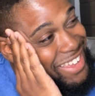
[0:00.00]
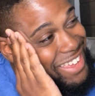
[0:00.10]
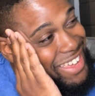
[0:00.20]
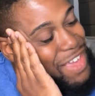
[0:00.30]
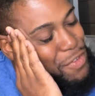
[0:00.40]

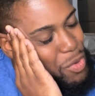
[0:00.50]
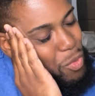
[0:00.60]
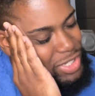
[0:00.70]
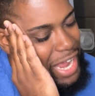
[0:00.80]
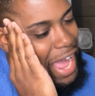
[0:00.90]
If you
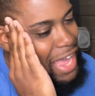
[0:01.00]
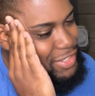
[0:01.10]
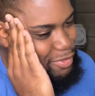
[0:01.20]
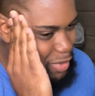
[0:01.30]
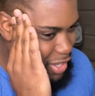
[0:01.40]
were to
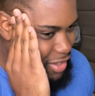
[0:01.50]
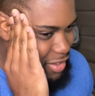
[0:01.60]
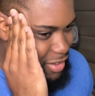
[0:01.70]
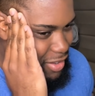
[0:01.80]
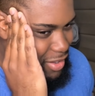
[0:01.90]
ask me,
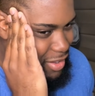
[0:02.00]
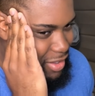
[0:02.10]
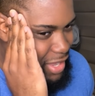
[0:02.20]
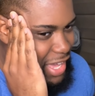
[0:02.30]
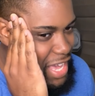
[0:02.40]

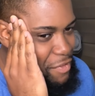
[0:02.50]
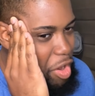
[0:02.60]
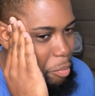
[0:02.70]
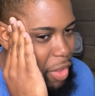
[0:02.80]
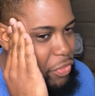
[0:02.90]
like, even
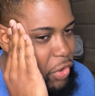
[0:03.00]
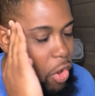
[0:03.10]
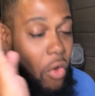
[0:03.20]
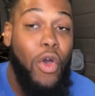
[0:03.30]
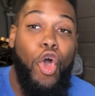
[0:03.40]
a month
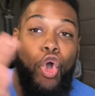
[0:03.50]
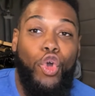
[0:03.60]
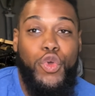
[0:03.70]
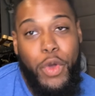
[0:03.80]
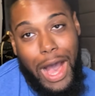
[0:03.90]
ago, who
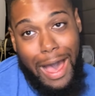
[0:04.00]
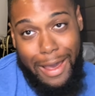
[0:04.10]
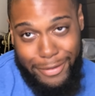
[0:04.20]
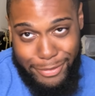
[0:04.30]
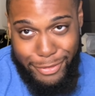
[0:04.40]
you
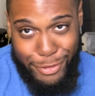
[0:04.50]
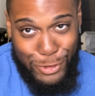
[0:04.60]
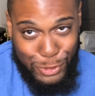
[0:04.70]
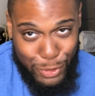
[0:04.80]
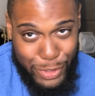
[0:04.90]
got?
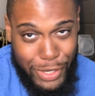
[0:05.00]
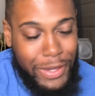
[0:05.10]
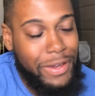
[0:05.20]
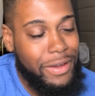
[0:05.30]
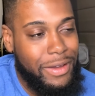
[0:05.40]

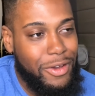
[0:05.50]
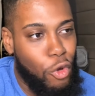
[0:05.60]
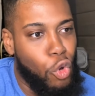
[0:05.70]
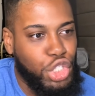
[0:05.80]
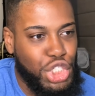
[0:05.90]
Uzuki
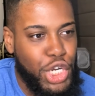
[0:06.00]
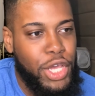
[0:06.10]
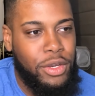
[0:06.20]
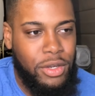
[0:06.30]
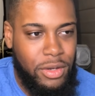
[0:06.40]
or
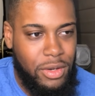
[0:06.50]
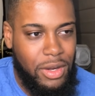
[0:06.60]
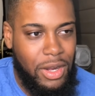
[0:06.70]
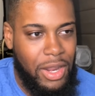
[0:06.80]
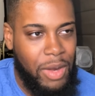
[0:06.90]
Shin
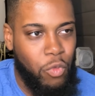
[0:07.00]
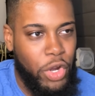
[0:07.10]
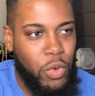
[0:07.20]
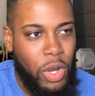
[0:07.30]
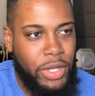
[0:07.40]
in
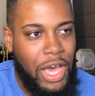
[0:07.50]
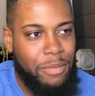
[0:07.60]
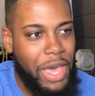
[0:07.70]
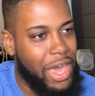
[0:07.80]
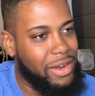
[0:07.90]
1-to-1
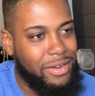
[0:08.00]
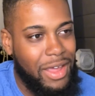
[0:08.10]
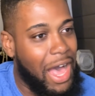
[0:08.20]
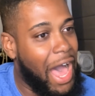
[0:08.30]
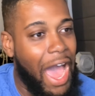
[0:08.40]
combat?
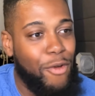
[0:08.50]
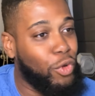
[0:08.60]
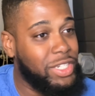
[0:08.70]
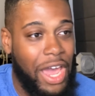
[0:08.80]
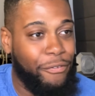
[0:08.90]
I
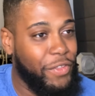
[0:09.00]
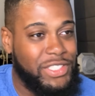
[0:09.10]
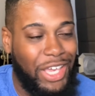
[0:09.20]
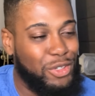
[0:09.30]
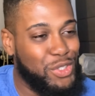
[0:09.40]
would definitely
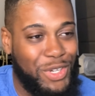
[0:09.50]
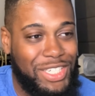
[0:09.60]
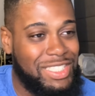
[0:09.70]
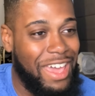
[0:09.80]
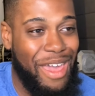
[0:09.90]
say Uzuki
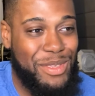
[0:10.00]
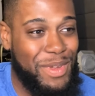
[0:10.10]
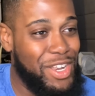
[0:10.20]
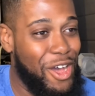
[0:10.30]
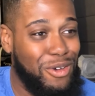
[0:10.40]
slams,
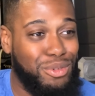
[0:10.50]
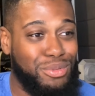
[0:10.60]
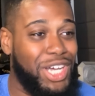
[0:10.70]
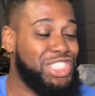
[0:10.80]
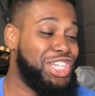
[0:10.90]
but no,
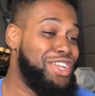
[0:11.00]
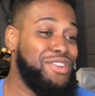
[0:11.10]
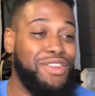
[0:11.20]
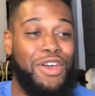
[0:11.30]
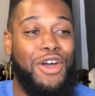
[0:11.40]
a
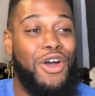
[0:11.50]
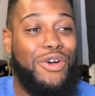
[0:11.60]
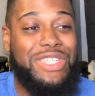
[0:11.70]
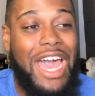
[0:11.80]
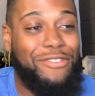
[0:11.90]
Shin
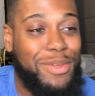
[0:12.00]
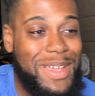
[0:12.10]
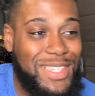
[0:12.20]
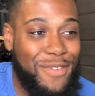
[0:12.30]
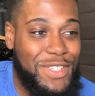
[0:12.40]
who's heavily
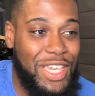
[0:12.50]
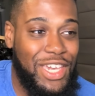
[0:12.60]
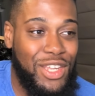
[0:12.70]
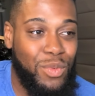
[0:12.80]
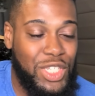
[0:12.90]
mentally
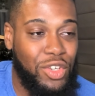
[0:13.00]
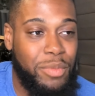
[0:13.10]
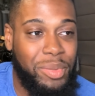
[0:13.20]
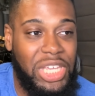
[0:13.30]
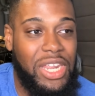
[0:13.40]
fatigued, was literally
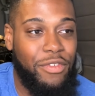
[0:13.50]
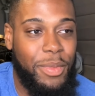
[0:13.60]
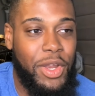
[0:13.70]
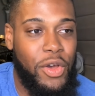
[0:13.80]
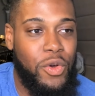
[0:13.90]
bleeding from
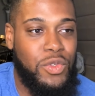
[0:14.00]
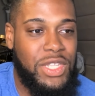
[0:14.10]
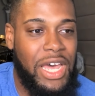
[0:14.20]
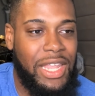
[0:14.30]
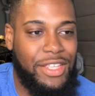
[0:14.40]
the nose
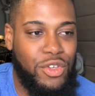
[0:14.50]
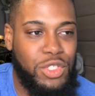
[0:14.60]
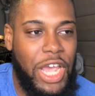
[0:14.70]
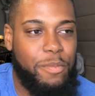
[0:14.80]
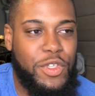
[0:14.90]
not like 2
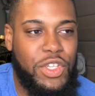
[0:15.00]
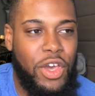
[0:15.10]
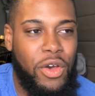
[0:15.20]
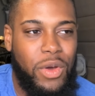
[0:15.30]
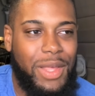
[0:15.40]
chapters
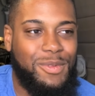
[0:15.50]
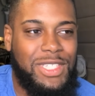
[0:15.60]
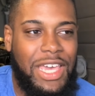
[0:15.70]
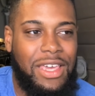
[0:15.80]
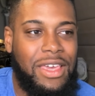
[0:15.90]
ago, and
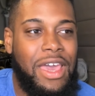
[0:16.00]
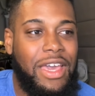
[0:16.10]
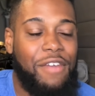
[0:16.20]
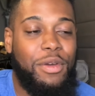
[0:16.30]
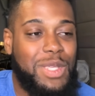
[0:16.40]

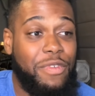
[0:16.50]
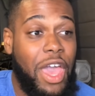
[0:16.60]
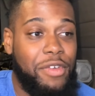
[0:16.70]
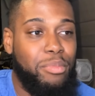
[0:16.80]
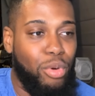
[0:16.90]
giving himself
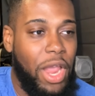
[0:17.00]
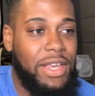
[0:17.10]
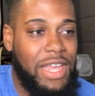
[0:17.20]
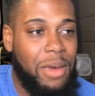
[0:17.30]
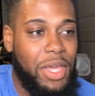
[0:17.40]
heavy
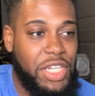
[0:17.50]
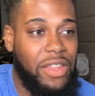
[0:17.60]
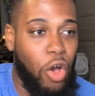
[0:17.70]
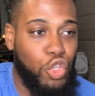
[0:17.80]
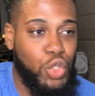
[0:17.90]
brain damage,
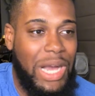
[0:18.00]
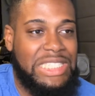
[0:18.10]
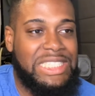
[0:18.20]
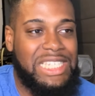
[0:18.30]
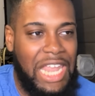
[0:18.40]
and also
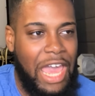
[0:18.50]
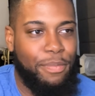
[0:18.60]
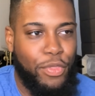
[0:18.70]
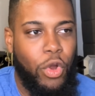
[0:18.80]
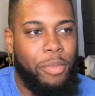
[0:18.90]
got
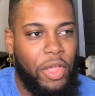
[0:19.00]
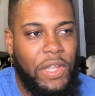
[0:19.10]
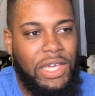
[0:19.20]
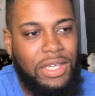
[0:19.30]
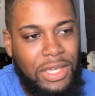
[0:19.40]
slammed through a
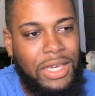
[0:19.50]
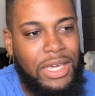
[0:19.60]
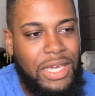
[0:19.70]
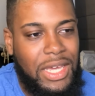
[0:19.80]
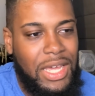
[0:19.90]
building,
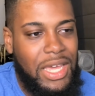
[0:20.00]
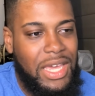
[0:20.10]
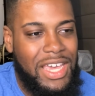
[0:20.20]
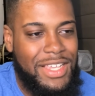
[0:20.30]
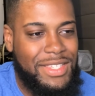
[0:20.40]

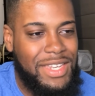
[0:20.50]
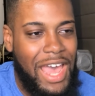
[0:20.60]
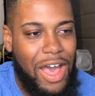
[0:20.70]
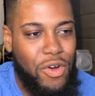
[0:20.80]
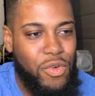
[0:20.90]
is
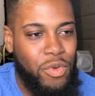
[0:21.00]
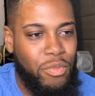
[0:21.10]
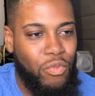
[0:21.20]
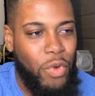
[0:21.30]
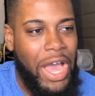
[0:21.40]
now,
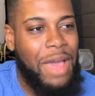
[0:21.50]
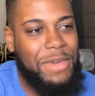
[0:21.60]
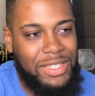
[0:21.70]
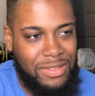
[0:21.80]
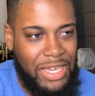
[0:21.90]
I
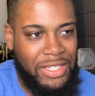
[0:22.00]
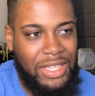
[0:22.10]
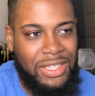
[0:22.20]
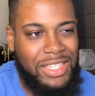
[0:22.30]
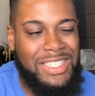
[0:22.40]
mean,
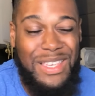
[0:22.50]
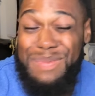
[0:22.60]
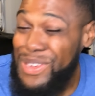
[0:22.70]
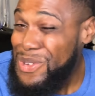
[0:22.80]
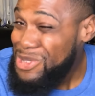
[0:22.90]
it seems
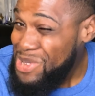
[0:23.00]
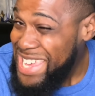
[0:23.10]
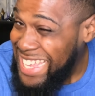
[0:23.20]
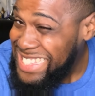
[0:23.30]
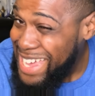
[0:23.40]
like Uzuki
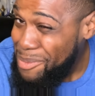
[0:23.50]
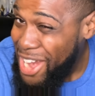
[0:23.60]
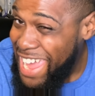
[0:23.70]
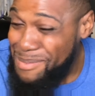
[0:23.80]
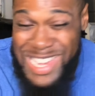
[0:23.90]
has the upper
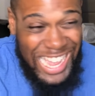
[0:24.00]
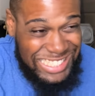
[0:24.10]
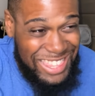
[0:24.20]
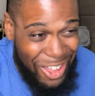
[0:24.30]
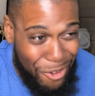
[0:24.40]
hand, but does
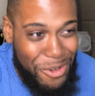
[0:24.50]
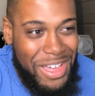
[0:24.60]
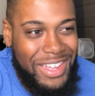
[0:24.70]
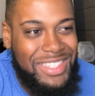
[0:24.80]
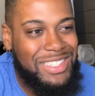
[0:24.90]
he though?
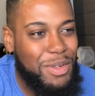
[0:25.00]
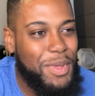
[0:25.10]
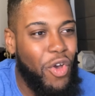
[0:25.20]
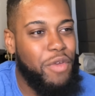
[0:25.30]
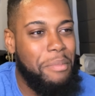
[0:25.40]
Like, they seem to be
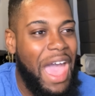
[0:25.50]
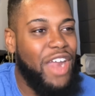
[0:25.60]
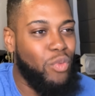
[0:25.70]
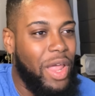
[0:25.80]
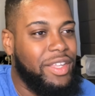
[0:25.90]
going
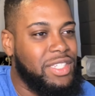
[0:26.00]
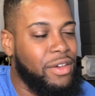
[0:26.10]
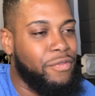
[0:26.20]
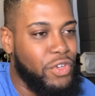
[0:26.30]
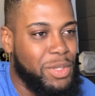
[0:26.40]
mad
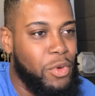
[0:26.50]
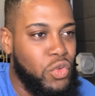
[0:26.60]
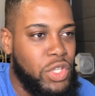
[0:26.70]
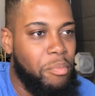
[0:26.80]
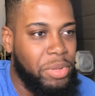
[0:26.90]
relative for someone
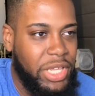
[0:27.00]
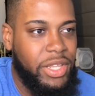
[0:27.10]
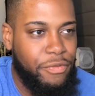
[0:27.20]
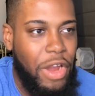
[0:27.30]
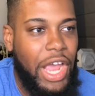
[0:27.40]
who's
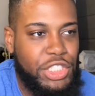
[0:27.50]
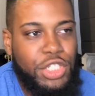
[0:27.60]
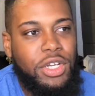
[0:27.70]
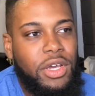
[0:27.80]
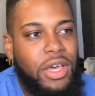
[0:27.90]
completely fresh,
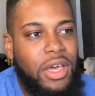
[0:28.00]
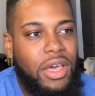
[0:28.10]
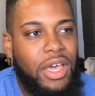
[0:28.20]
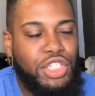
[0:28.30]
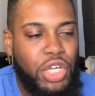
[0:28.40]

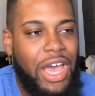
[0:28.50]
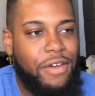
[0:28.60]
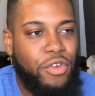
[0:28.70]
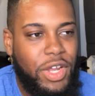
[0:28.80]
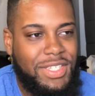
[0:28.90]
and should
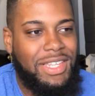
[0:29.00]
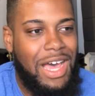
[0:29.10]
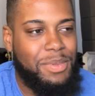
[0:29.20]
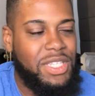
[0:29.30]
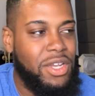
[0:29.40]
have crazy
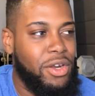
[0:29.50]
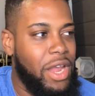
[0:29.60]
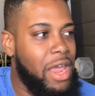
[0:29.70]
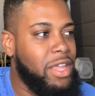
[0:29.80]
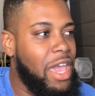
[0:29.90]
top tier
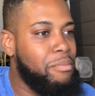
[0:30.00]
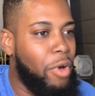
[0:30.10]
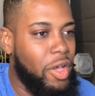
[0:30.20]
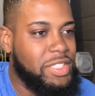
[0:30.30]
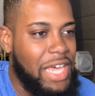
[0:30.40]
endgame
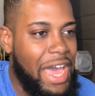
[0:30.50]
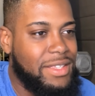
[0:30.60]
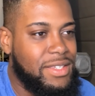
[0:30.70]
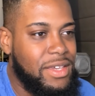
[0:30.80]
boss stats.